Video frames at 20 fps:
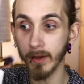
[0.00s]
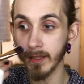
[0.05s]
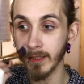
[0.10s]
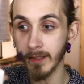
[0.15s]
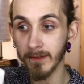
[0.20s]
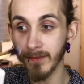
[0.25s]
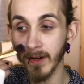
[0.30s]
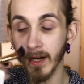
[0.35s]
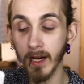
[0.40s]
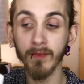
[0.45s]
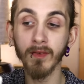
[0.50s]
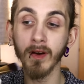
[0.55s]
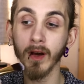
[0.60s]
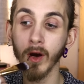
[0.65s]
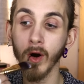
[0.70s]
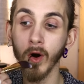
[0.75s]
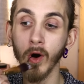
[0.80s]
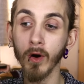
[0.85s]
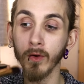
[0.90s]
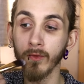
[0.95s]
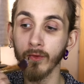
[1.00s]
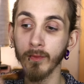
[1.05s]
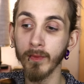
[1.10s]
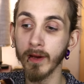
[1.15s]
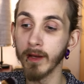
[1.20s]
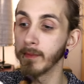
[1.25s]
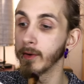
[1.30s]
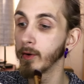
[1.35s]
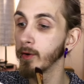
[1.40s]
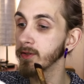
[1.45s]
It's very, very hard for
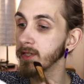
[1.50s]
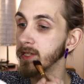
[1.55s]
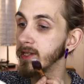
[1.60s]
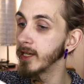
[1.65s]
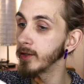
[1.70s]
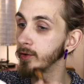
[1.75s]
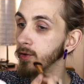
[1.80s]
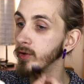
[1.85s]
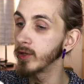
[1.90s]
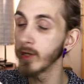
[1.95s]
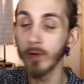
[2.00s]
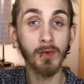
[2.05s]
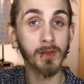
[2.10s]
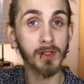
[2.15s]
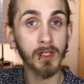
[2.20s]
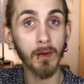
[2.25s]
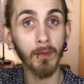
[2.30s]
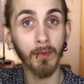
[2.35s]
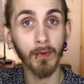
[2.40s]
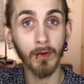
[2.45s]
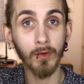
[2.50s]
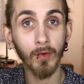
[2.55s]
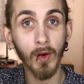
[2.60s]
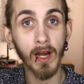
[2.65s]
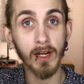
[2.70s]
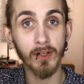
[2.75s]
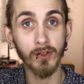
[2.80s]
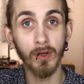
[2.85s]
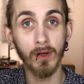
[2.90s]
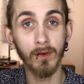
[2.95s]
me because I need to do something to
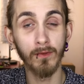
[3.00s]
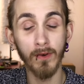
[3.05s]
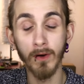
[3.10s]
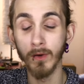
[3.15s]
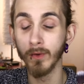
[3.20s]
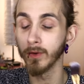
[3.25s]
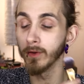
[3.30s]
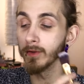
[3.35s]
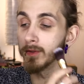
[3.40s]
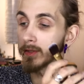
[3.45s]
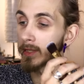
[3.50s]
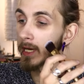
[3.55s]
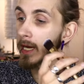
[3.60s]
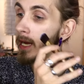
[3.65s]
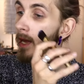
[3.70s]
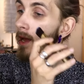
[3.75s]
actually focus